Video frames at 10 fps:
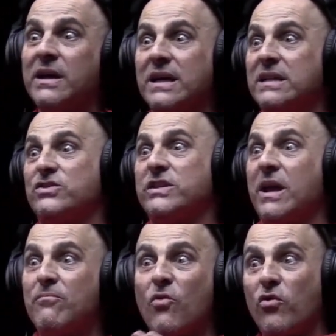And then to
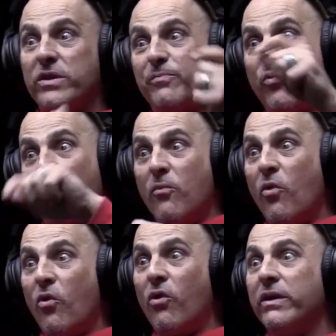get more, they pour
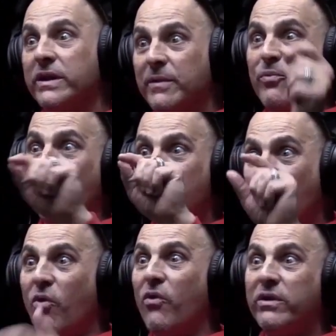more, and they pour
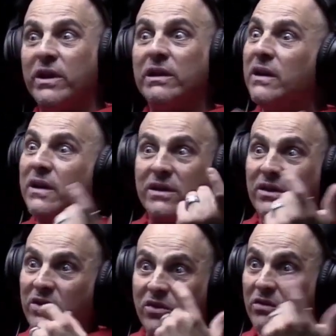more, and then,
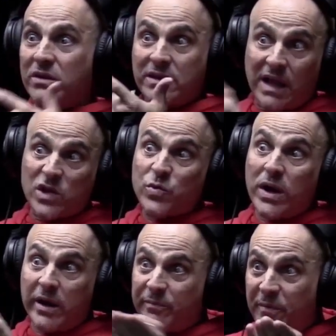you know, and that's why a
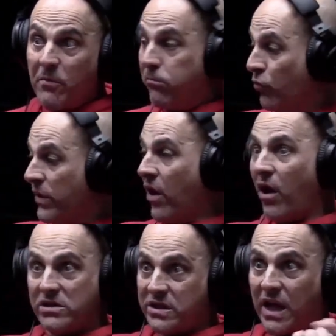lot of people blew their
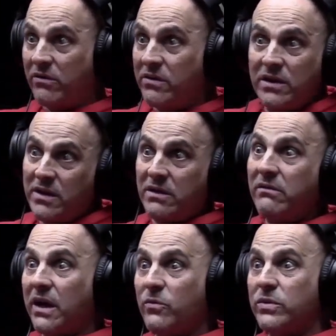hearts out,
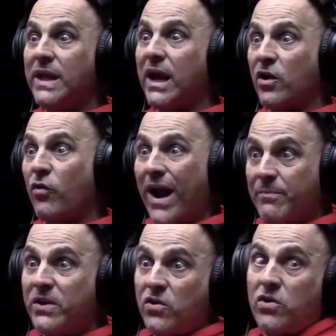right, with that crack,
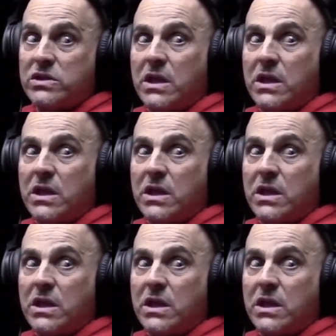because